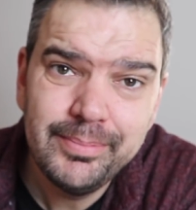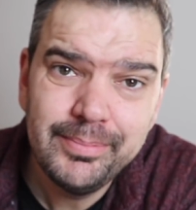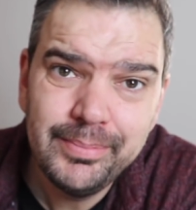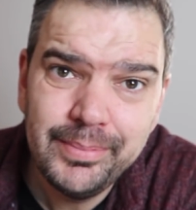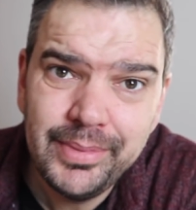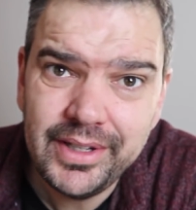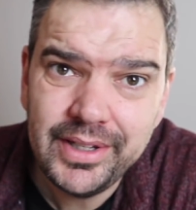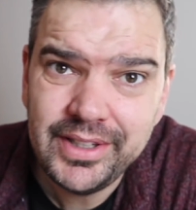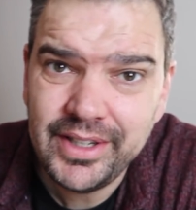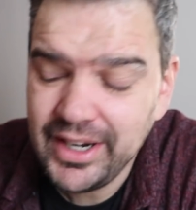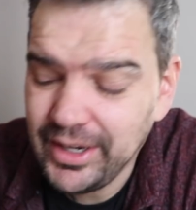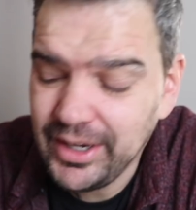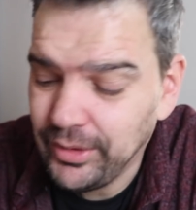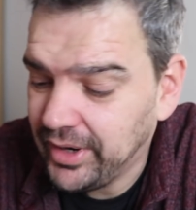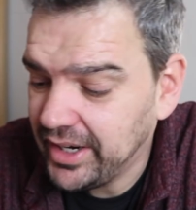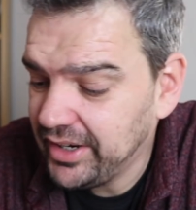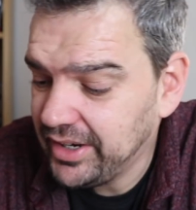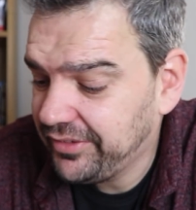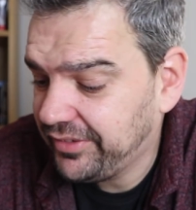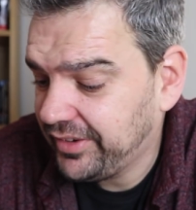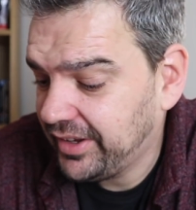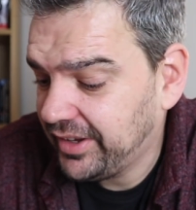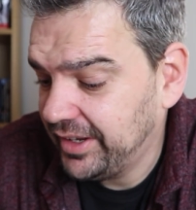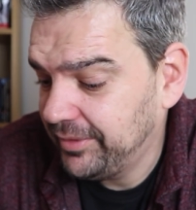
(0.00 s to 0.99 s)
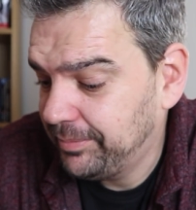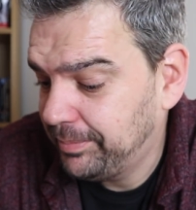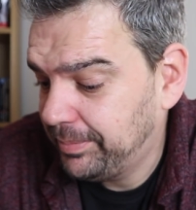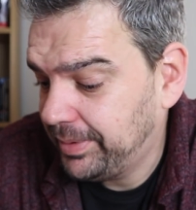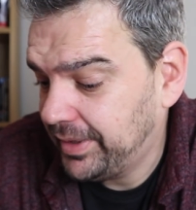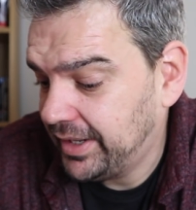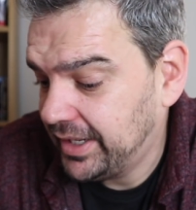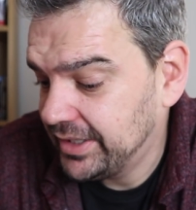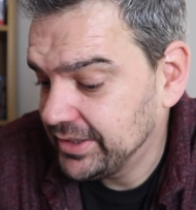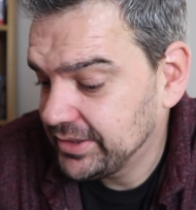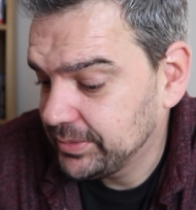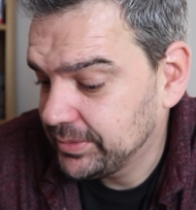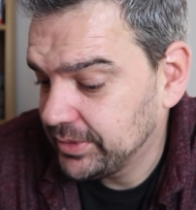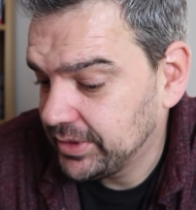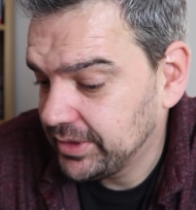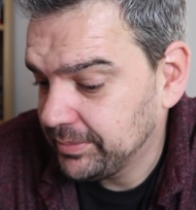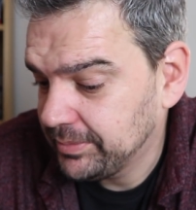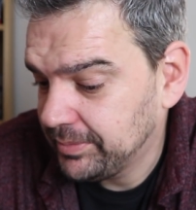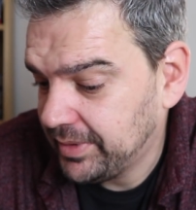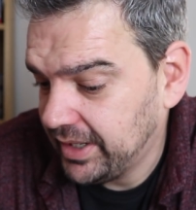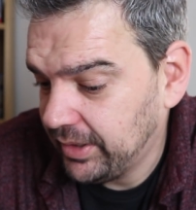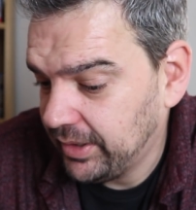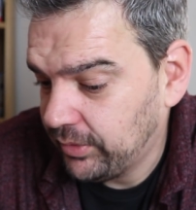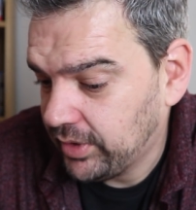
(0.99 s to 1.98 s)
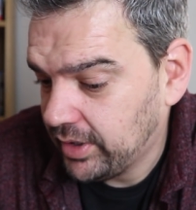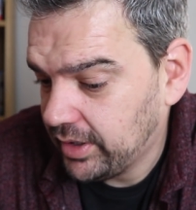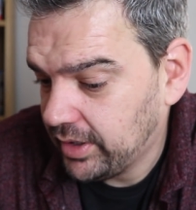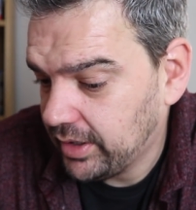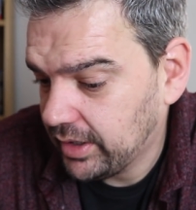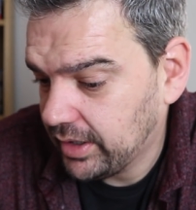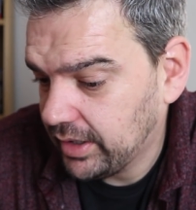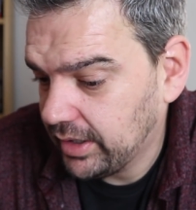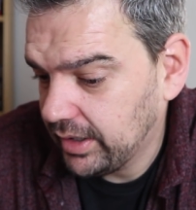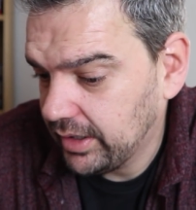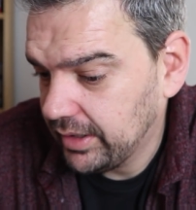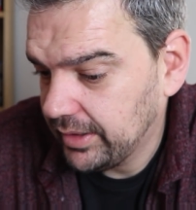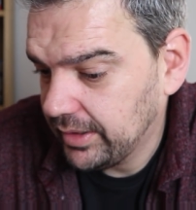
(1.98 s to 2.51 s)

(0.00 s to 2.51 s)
Putting the right Wi-Fi password might work.